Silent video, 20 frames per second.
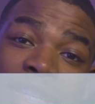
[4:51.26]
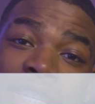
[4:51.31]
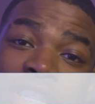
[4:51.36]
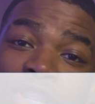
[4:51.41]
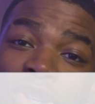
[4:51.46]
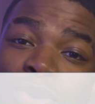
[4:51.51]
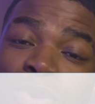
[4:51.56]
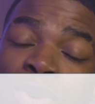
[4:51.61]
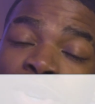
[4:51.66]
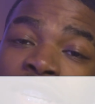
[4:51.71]

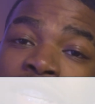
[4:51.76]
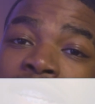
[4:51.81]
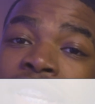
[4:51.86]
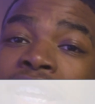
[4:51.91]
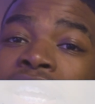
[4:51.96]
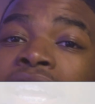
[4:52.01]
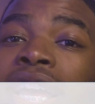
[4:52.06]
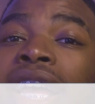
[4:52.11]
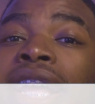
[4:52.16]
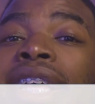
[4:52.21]
Discord,
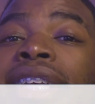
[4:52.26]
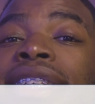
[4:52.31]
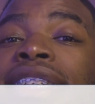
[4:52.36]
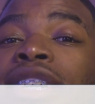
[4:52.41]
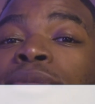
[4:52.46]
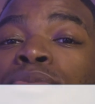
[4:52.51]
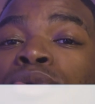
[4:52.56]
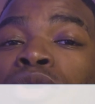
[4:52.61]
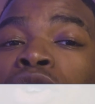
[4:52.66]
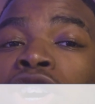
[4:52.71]

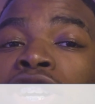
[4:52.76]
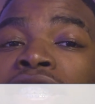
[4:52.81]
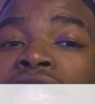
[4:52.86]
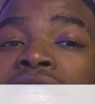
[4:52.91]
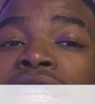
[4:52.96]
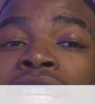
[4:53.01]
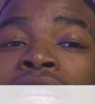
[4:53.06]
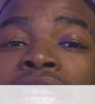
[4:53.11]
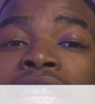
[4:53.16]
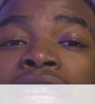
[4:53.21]

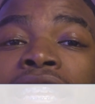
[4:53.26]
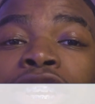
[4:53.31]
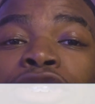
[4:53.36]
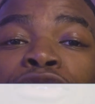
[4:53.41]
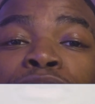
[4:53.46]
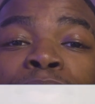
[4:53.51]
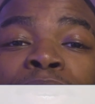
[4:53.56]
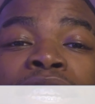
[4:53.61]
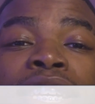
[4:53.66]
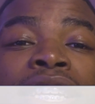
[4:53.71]
Cyberwalks.
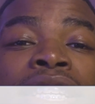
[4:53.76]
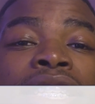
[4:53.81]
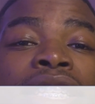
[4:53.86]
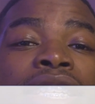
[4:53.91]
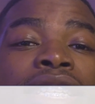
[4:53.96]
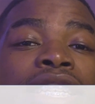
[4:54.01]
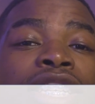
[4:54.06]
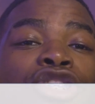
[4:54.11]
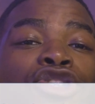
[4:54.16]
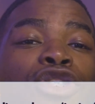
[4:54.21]
Link will be in
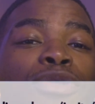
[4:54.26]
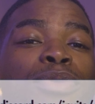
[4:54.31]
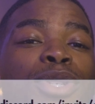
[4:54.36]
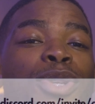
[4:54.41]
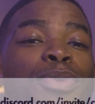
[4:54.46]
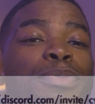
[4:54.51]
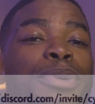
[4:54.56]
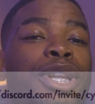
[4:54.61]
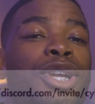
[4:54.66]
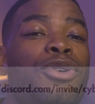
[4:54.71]
the
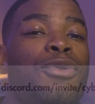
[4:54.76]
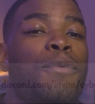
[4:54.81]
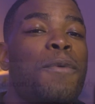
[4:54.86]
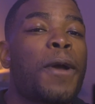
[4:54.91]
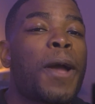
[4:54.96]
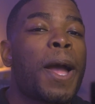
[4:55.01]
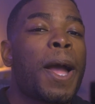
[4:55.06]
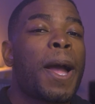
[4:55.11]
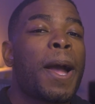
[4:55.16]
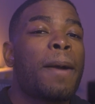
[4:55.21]
description below.
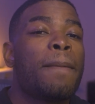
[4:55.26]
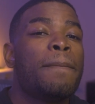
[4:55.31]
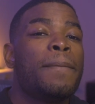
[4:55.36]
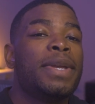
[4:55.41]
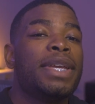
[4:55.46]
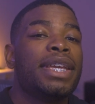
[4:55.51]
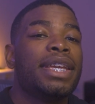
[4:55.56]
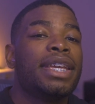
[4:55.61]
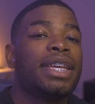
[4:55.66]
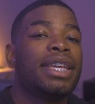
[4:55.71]

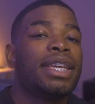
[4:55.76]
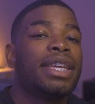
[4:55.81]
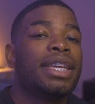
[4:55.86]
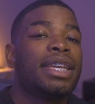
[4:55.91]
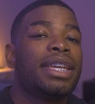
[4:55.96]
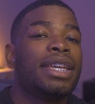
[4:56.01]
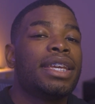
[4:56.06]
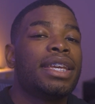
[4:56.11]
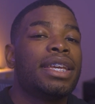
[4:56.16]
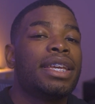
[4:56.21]

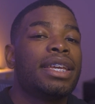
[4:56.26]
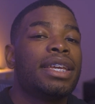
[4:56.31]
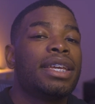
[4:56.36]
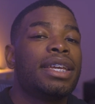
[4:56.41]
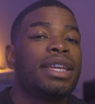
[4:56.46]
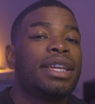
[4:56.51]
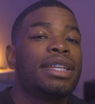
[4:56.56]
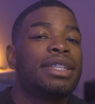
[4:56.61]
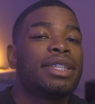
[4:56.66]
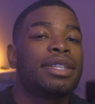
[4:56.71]

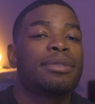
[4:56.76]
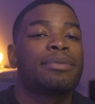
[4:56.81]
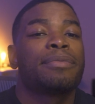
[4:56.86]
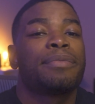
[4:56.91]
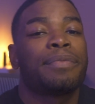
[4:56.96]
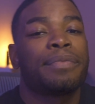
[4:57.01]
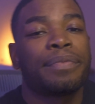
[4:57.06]
Peace.